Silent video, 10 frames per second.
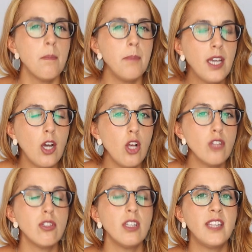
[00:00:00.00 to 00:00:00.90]

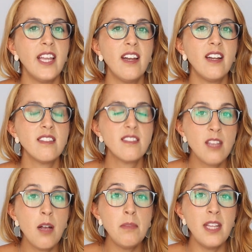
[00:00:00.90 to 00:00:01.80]
Because there are
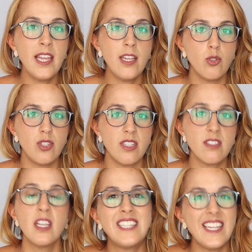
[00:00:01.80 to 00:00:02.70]
some
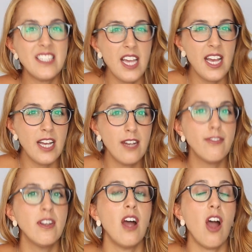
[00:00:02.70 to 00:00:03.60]
languages that
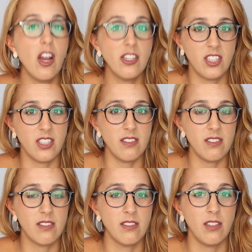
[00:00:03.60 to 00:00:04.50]
have
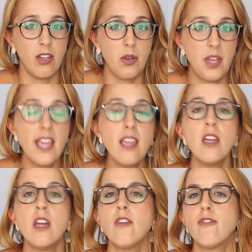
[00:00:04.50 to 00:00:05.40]
articles, okay?
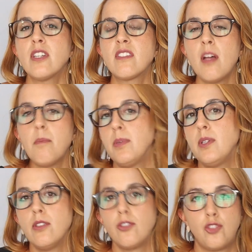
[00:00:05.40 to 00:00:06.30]
For
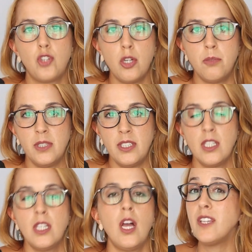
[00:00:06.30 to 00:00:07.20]
example, German.
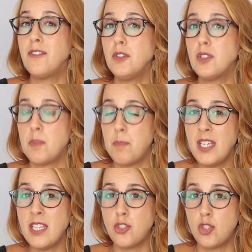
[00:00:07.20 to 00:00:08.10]
If you
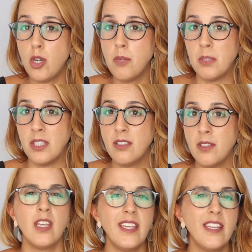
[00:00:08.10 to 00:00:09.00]
speak German,
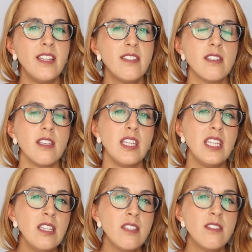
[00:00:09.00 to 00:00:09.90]
it is
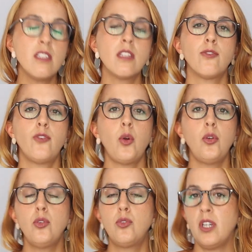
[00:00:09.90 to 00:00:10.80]
easier for
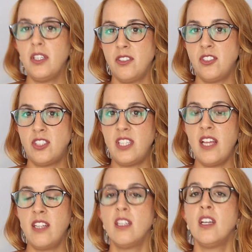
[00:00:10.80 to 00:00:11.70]
you to
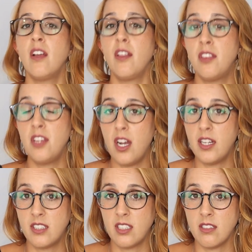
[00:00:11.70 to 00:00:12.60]
understand the
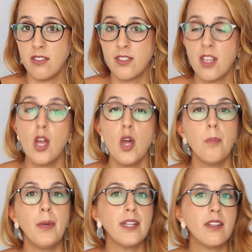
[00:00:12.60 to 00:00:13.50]
articles.
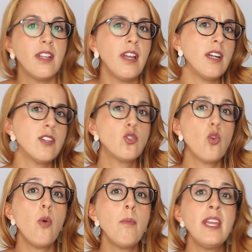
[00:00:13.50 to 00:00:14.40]
But there are
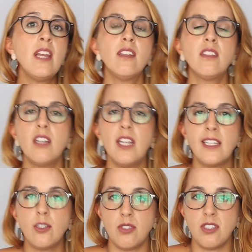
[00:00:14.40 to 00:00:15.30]
so many other
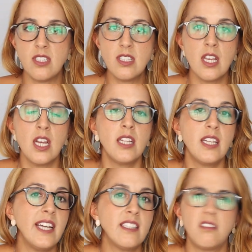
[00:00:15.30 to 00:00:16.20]
languages
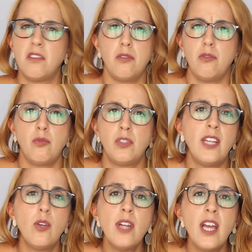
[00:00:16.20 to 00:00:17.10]
that they
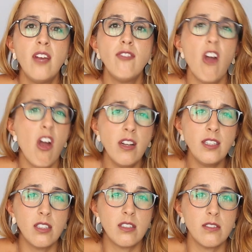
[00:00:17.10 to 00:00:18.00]
don't have
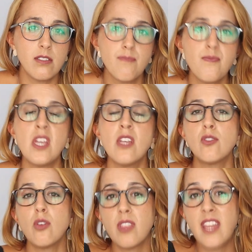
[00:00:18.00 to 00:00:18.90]
articles.
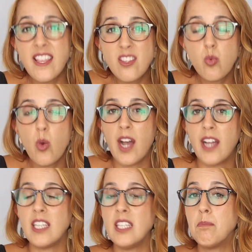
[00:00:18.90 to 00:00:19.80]
So that's
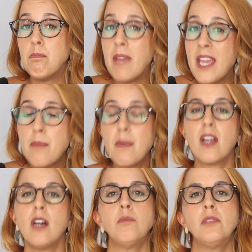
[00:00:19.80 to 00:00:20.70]
why it may
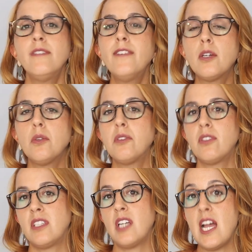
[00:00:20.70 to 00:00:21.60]
become difficult to
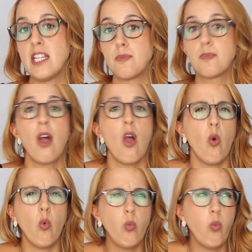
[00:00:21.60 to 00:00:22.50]
grasp
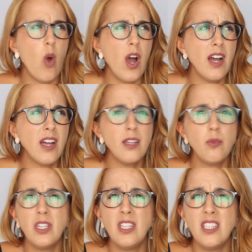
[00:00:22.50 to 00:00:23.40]
why
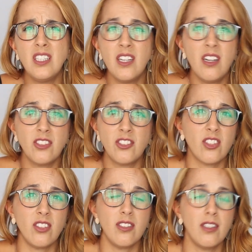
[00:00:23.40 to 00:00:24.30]
we need an
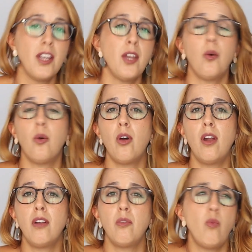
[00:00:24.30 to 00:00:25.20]
article,
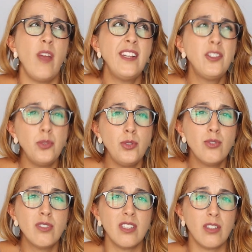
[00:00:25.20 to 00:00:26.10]
or when to
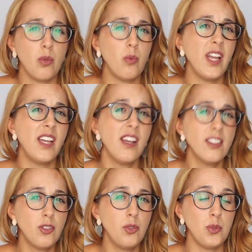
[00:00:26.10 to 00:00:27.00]
use it, or when
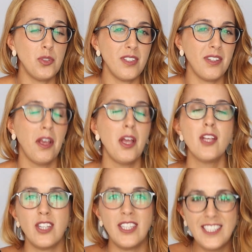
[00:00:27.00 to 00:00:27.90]
not to use it.
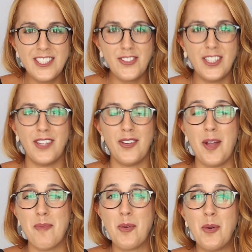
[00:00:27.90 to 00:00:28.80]
So in this video,
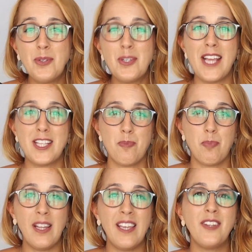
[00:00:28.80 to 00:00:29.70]
I'm going to
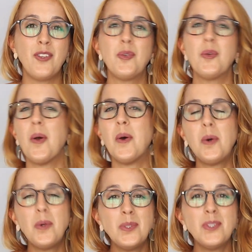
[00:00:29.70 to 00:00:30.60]
explain you
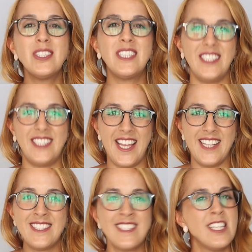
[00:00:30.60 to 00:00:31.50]
all the
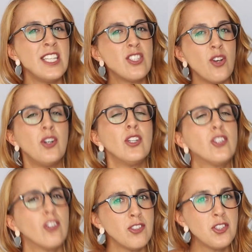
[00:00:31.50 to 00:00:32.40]
details. So
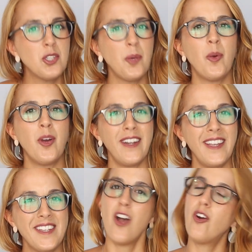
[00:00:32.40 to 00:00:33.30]
don't you worry.
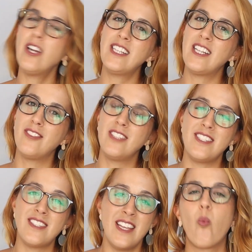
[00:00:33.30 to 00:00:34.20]
Alright, lovelies.
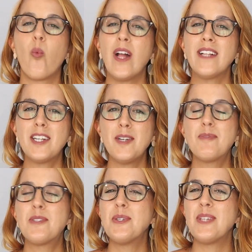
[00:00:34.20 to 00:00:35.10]
Welcome
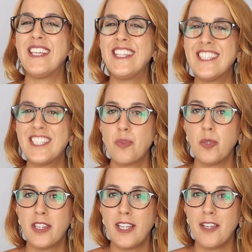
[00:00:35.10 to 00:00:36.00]
to English
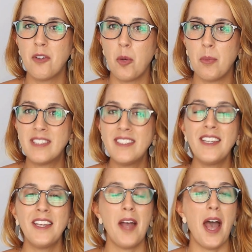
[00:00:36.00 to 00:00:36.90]
with Lingua Matik.
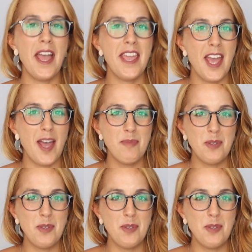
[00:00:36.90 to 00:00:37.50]
I am